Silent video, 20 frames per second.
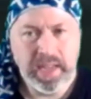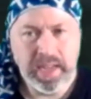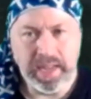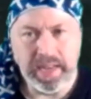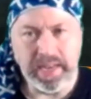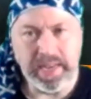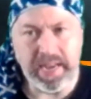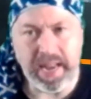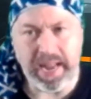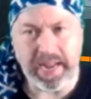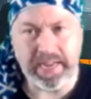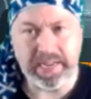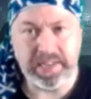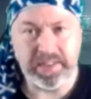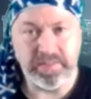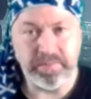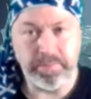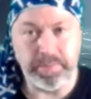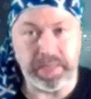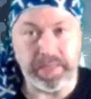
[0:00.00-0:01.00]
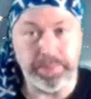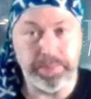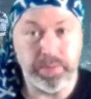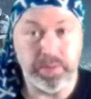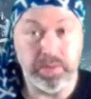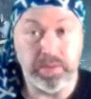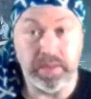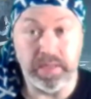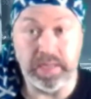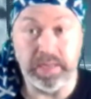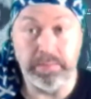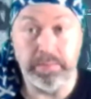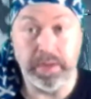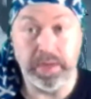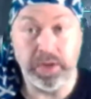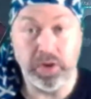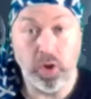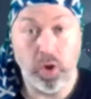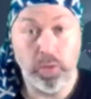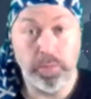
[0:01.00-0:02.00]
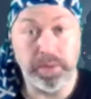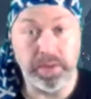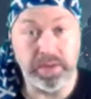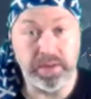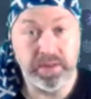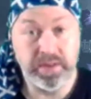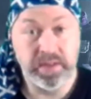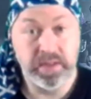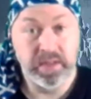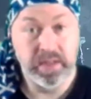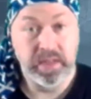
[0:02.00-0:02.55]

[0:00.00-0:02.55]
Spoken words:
negative people in my comments.